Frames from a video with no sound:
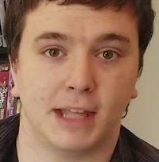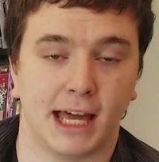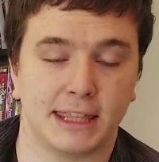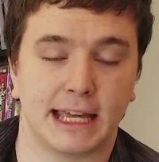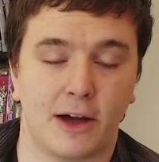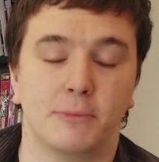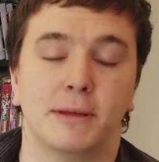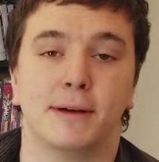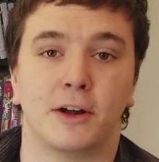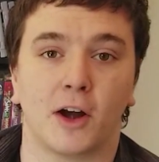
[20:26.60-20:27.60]
I think I would
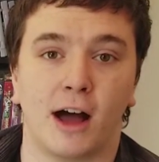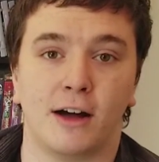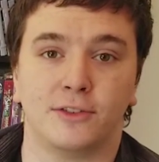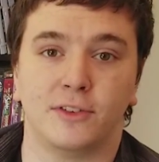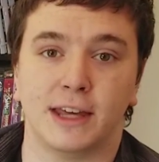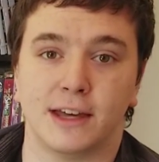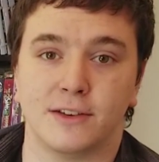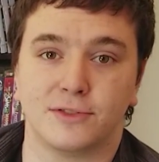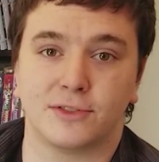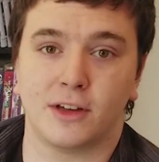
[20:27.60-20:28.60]
be better off
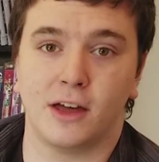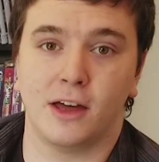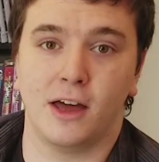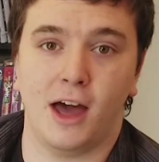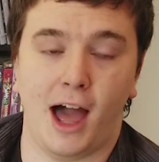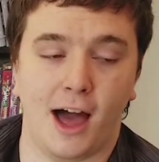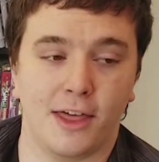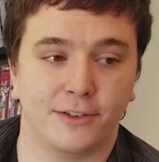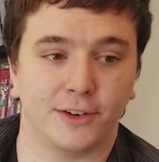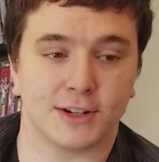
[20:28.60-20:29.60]
if
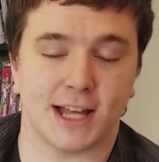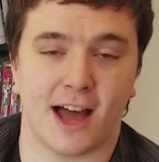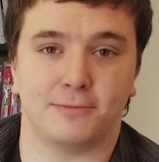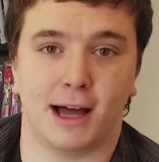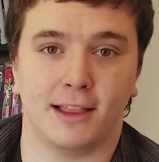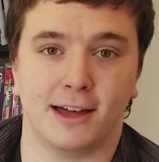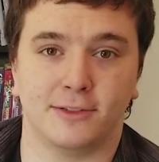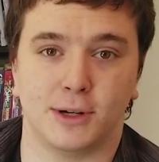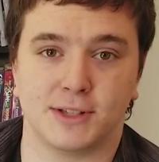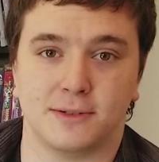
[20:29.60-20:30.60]
the first half of my
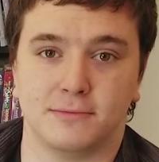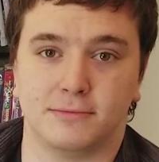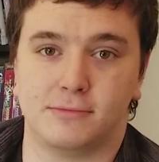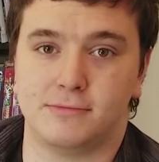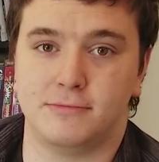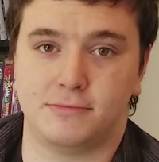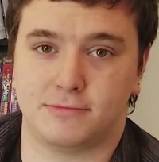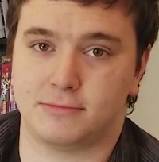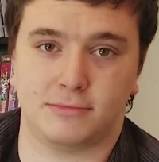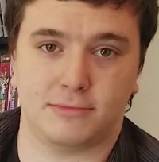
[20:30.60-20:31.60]
life wasn't
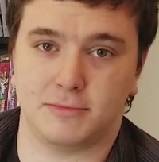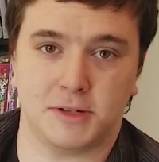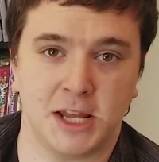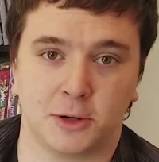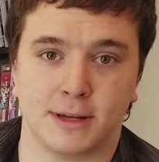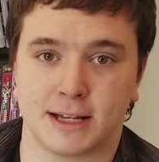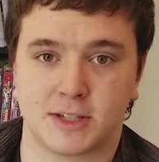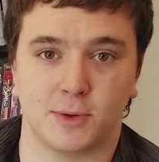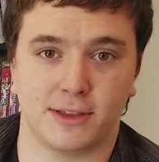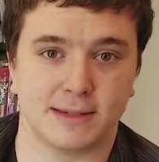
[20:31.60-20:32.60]

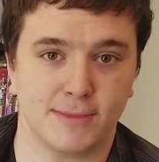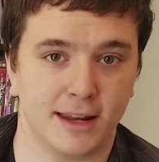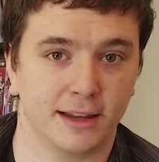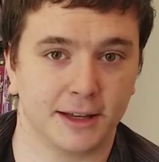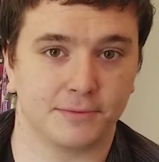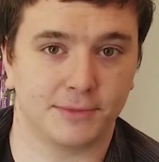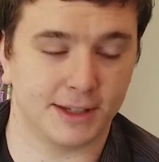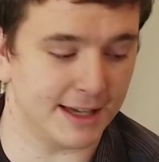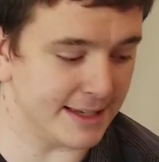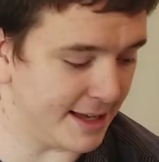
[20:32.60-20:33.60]
intermixed with his meddling,
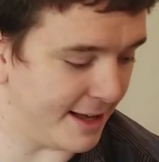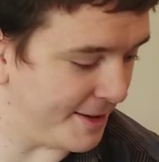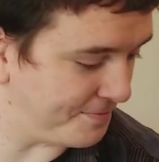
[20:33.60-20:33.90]
because